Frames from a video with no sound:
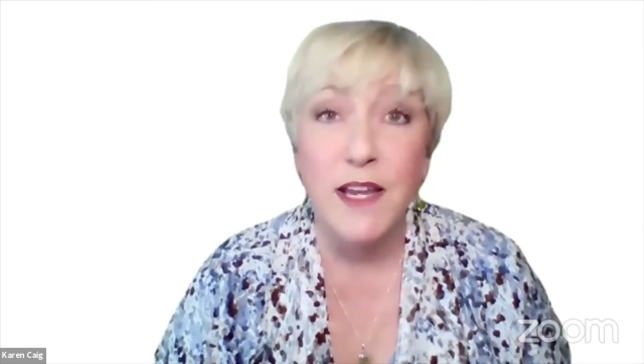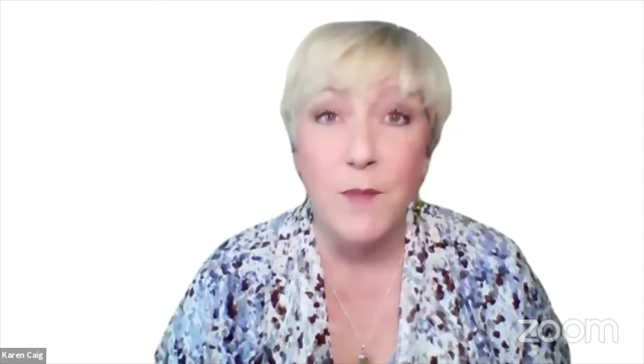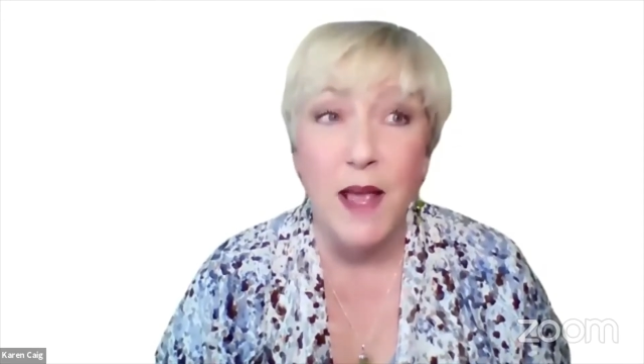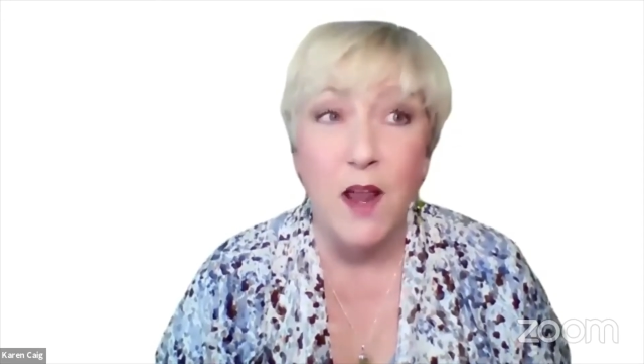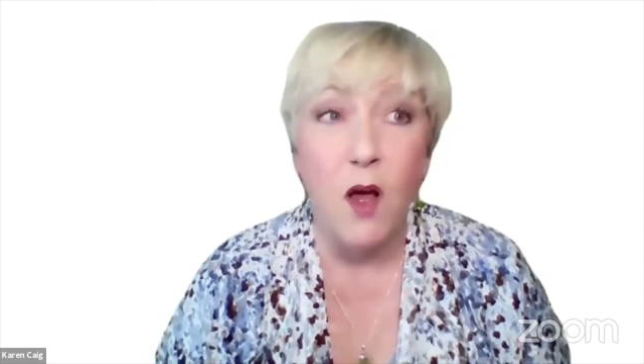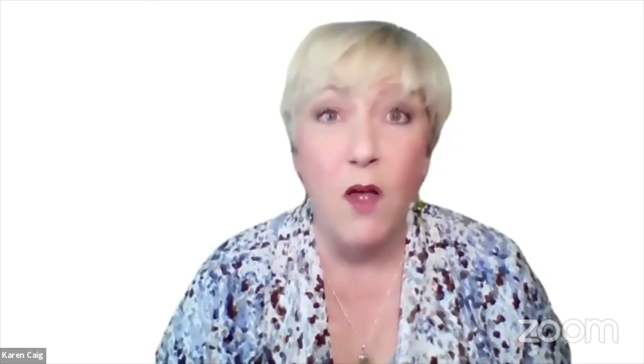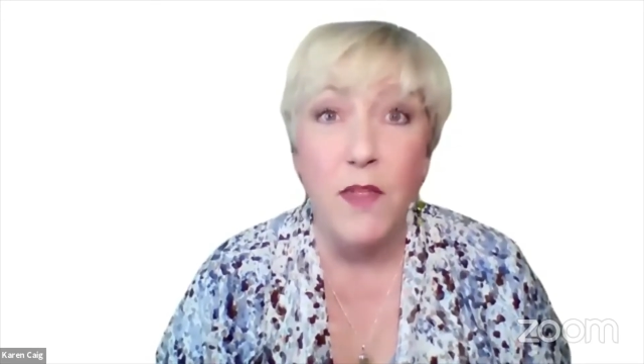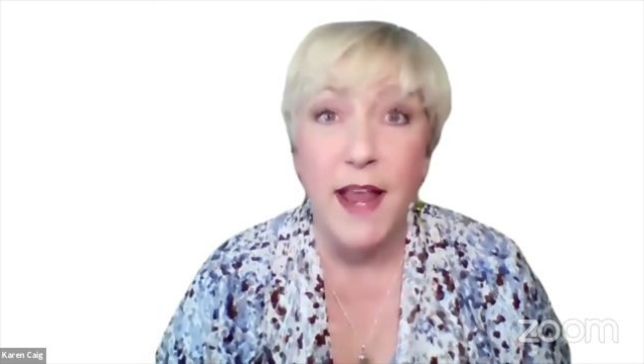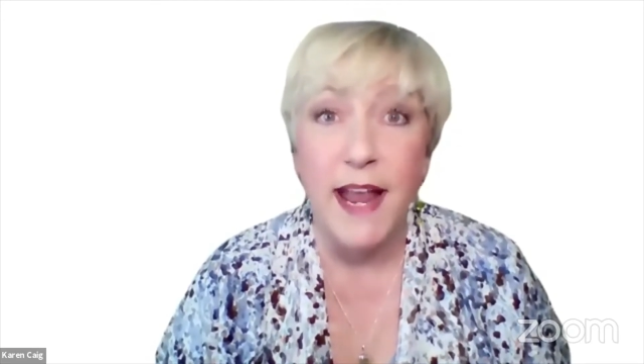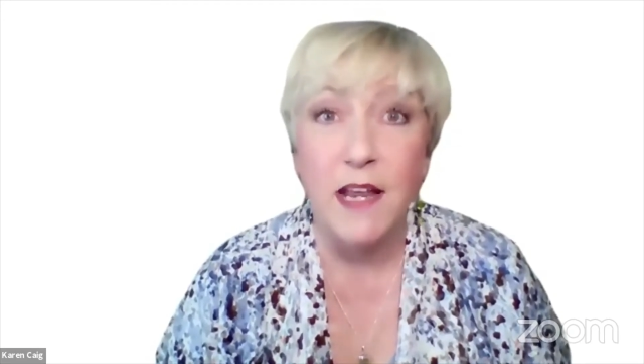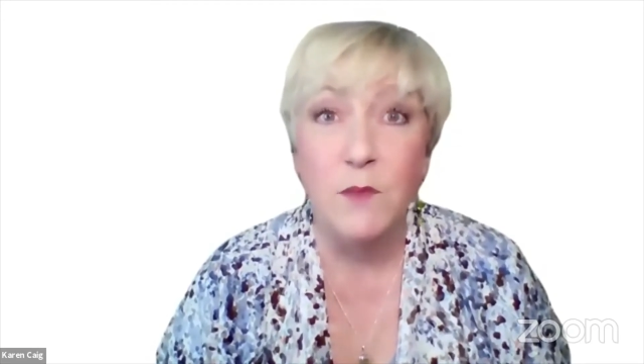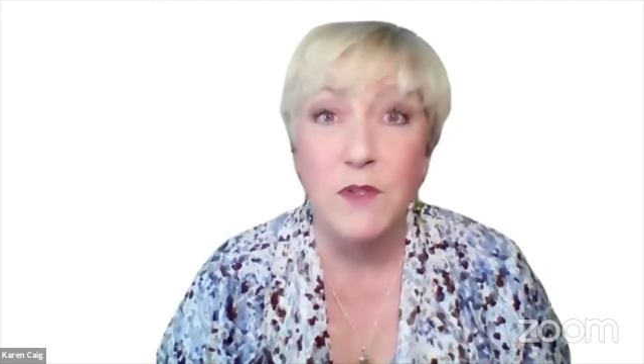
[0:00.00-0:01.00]
about all the
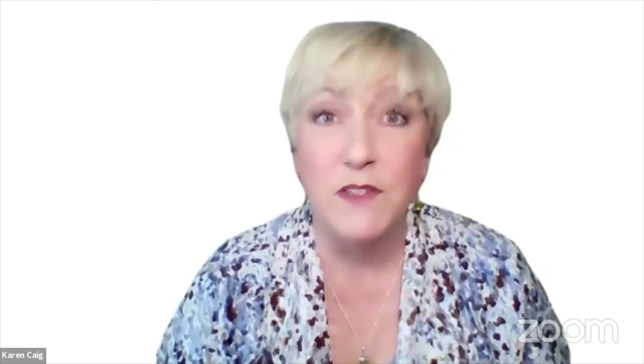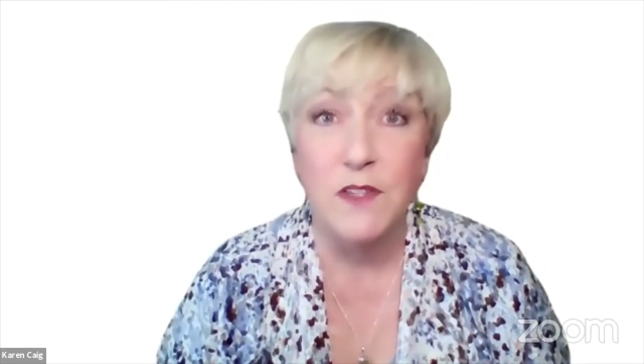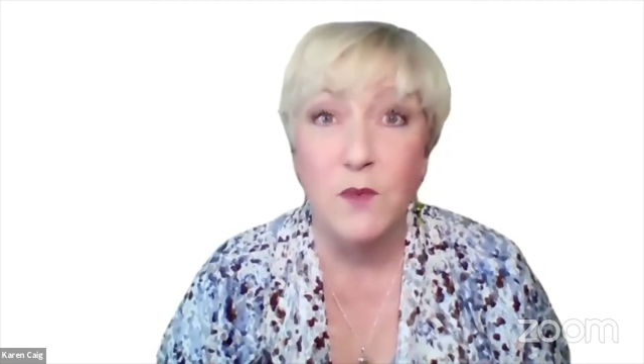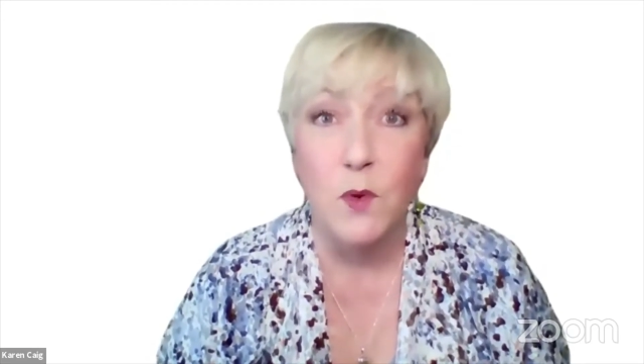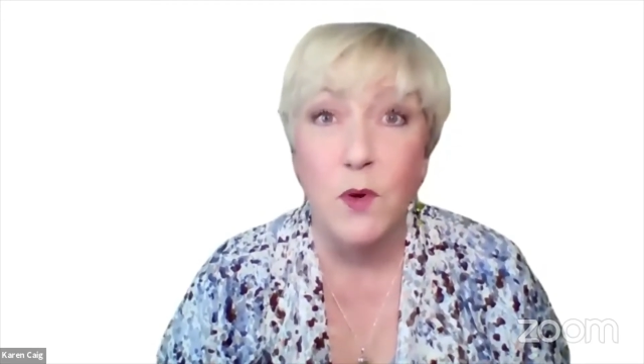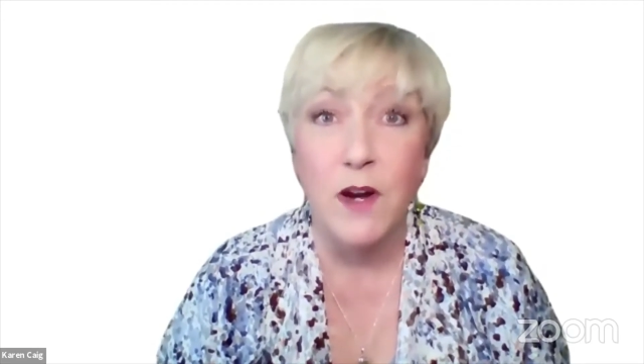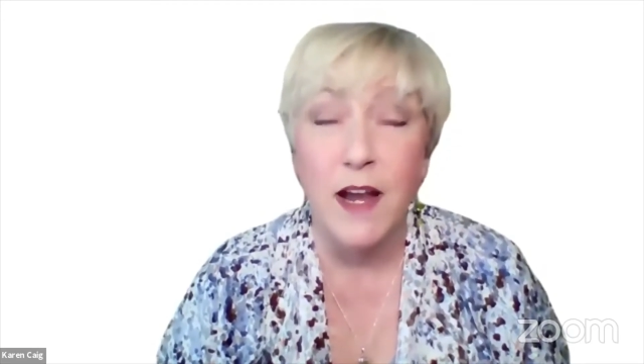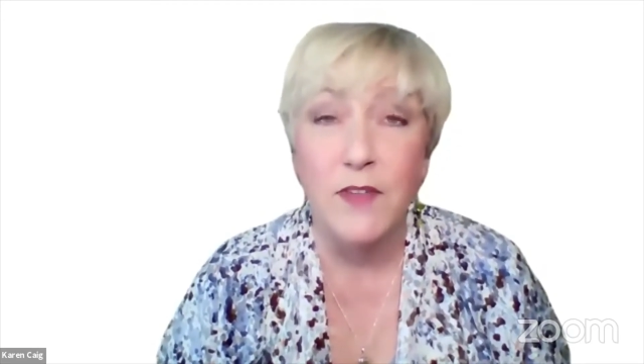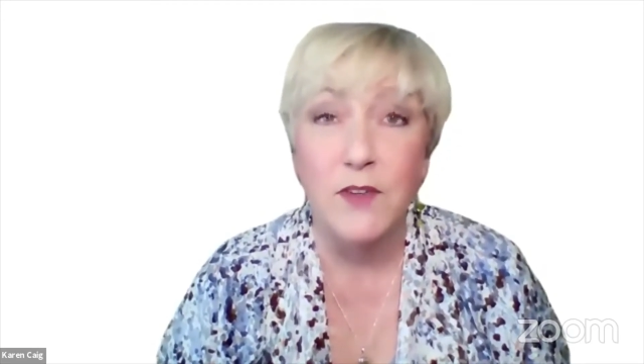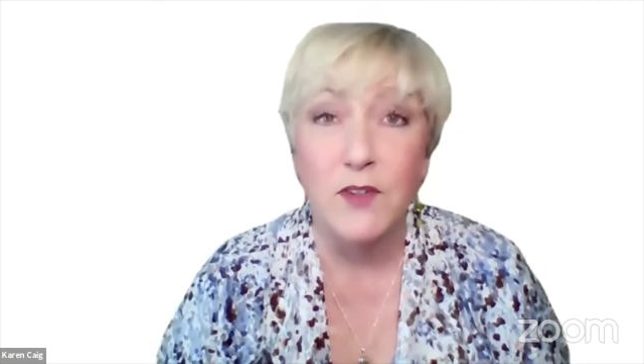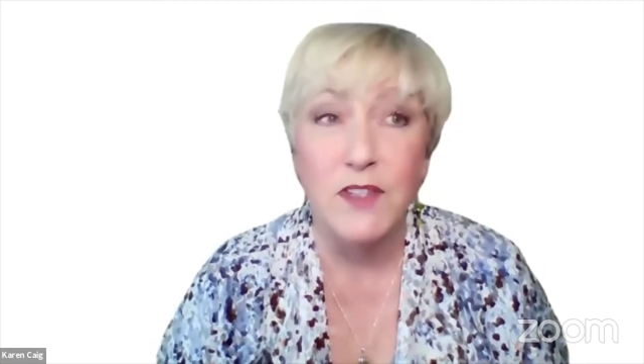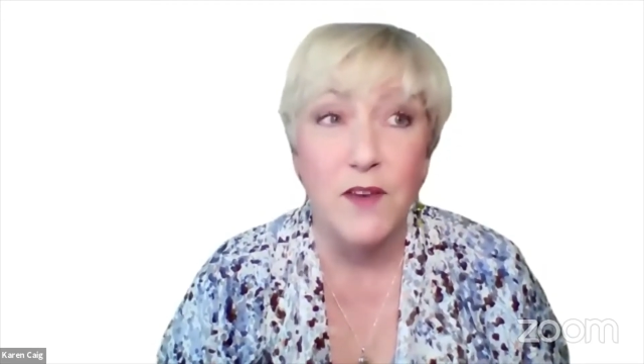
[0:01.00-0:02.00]
animals that were out
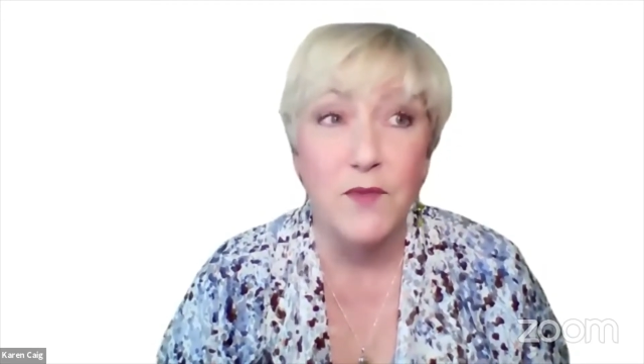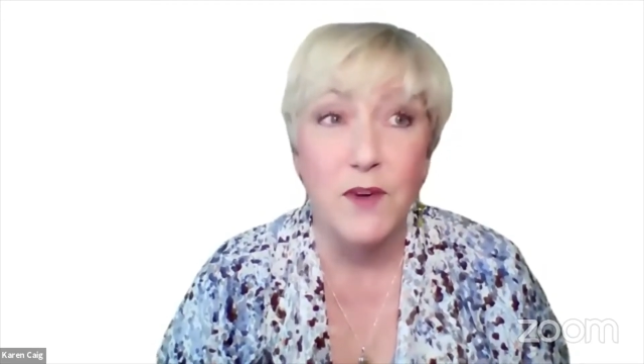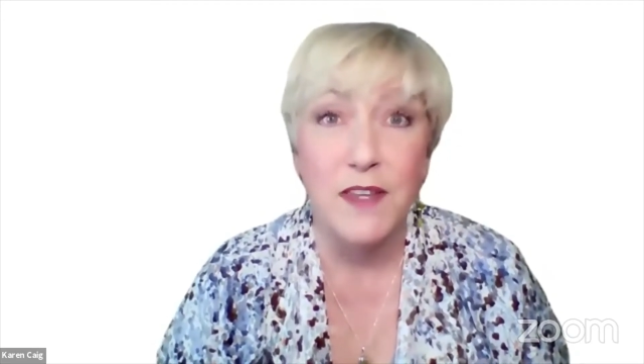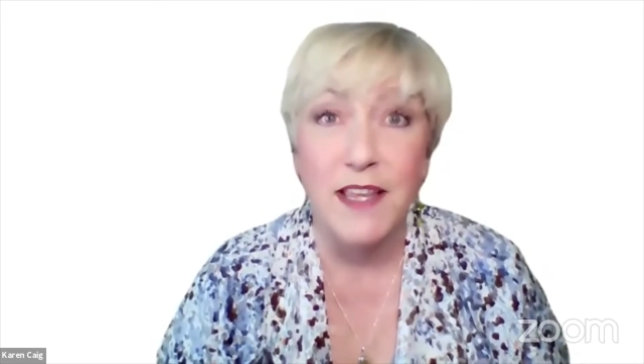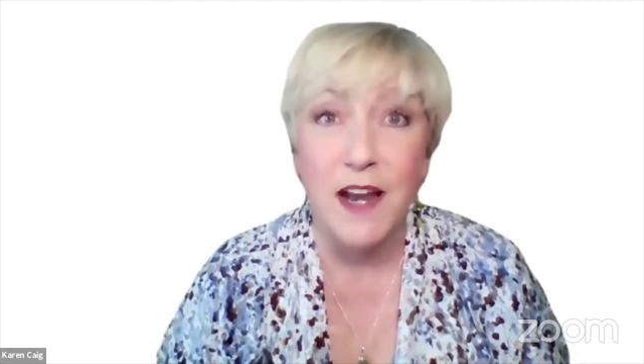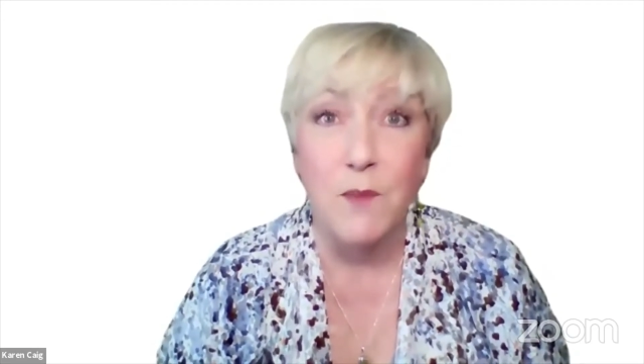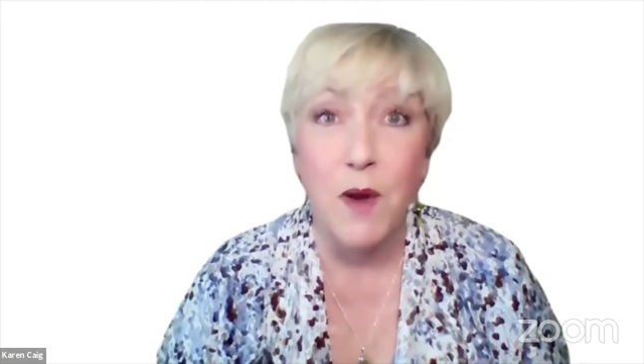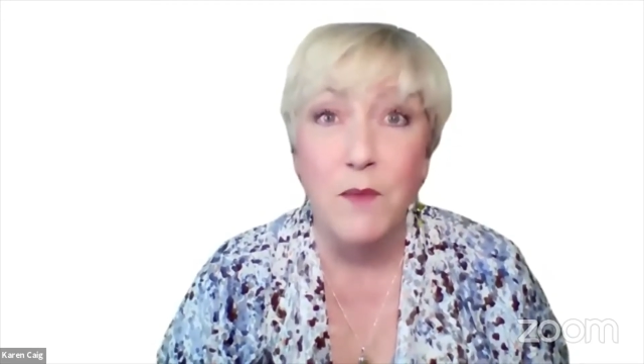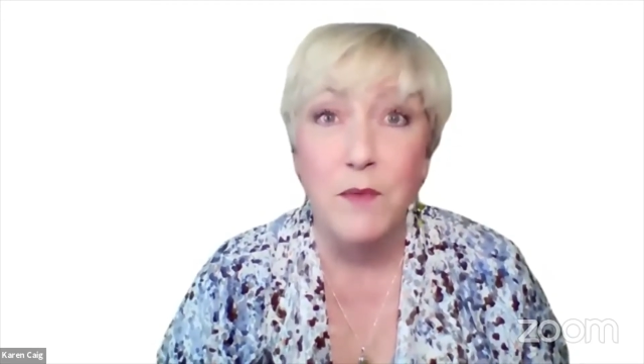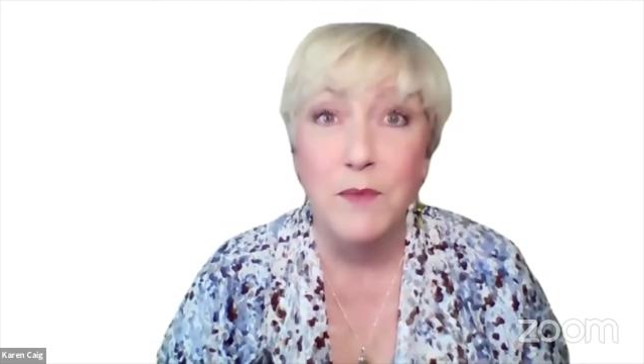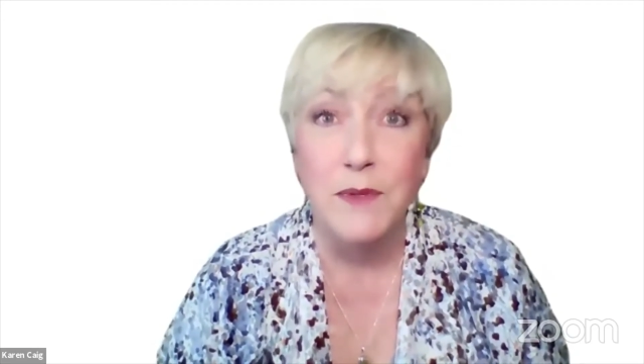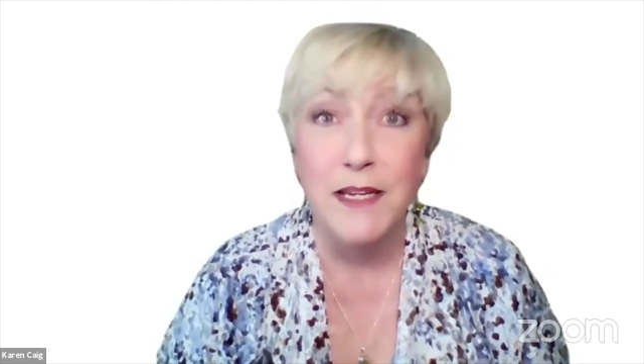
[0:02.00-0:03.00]
there suffering that I probably